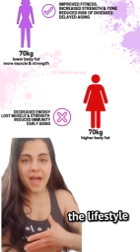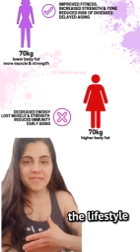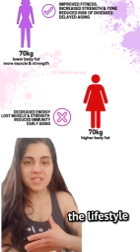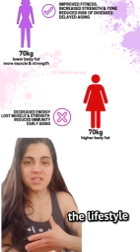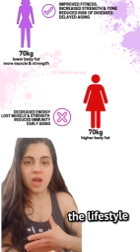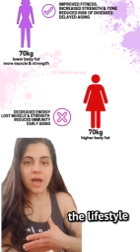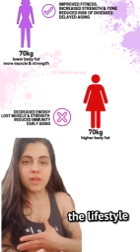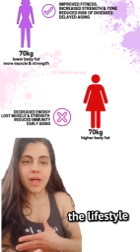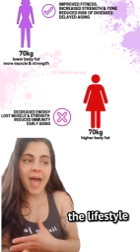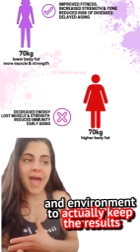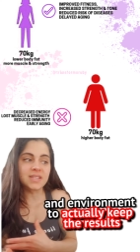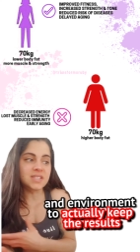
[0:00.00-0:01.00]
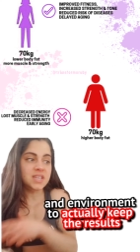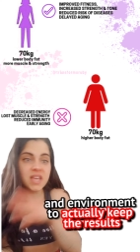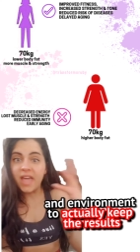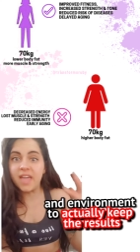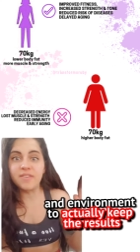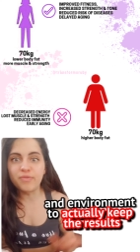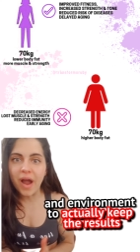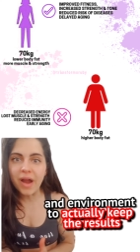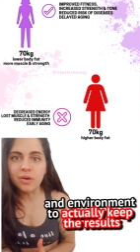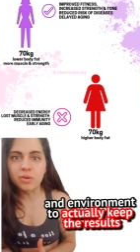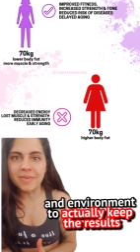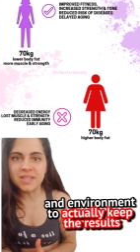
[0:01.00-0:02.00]
the lifestyle and
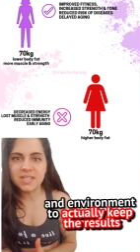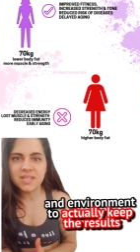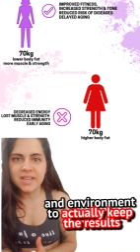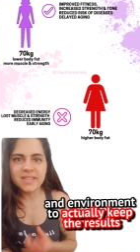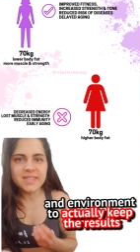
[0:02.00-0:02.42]
environment